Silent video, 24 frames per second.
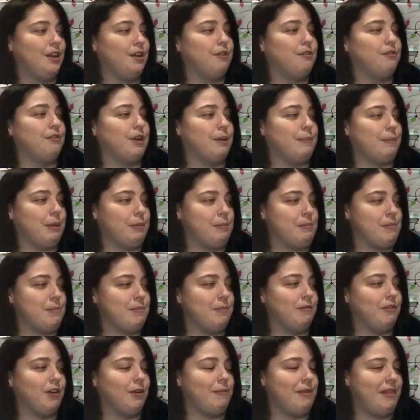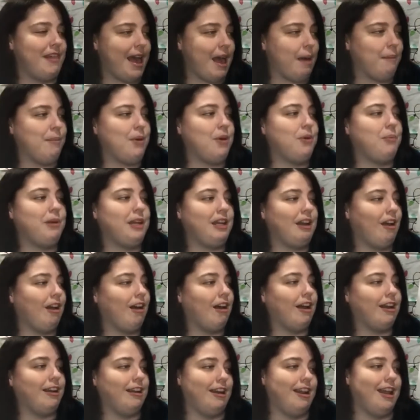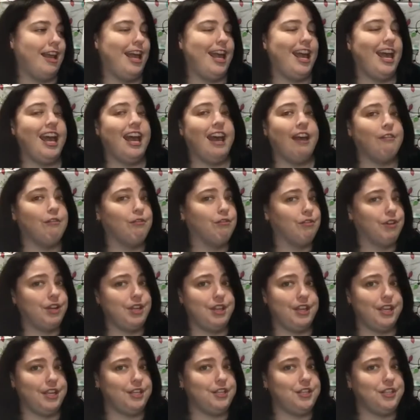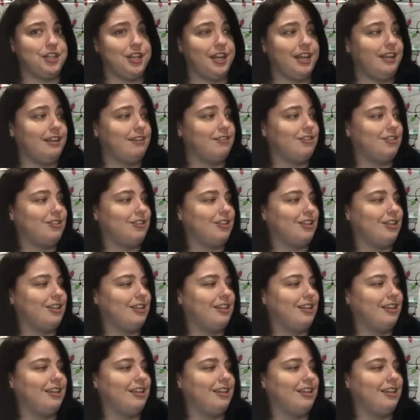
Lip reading: From that moment on, everything changed.